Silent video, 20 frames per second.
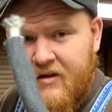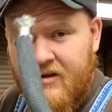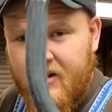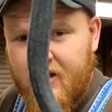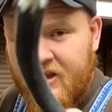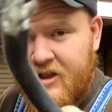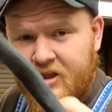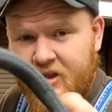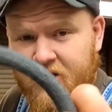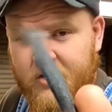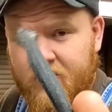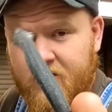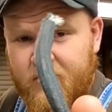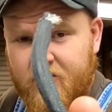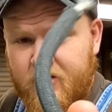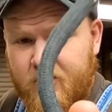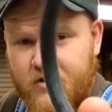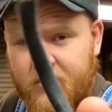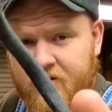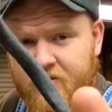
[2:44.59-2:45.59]
This is
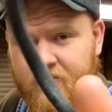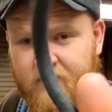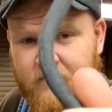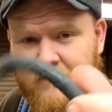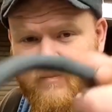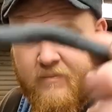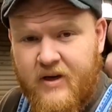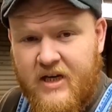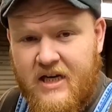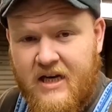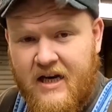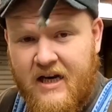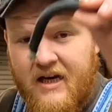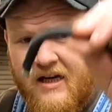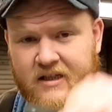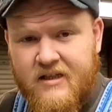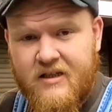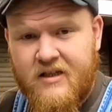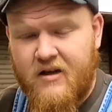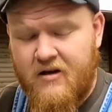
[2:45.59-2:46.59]
just
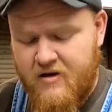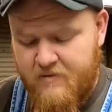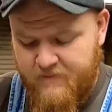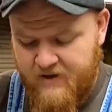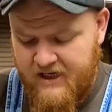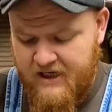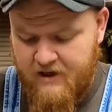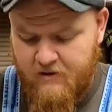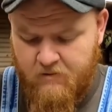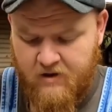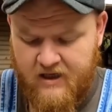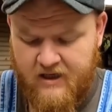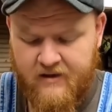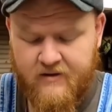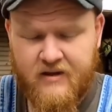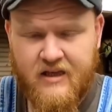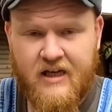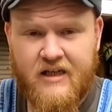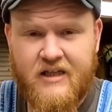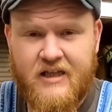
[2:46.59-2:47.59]
BS. All right, but anyway,
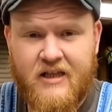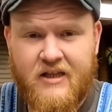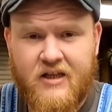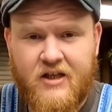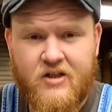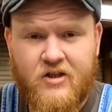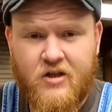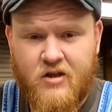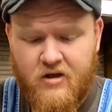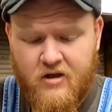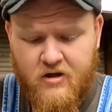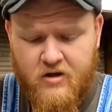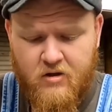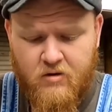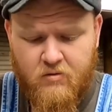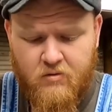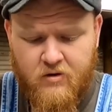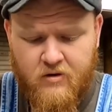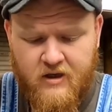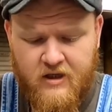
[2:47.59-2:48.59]
they did this on a lot of
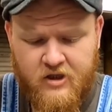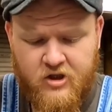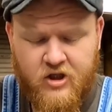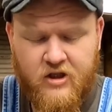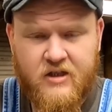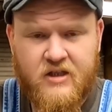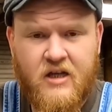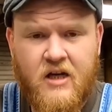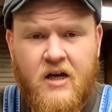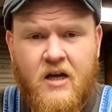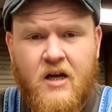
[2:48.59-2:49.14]
older engines.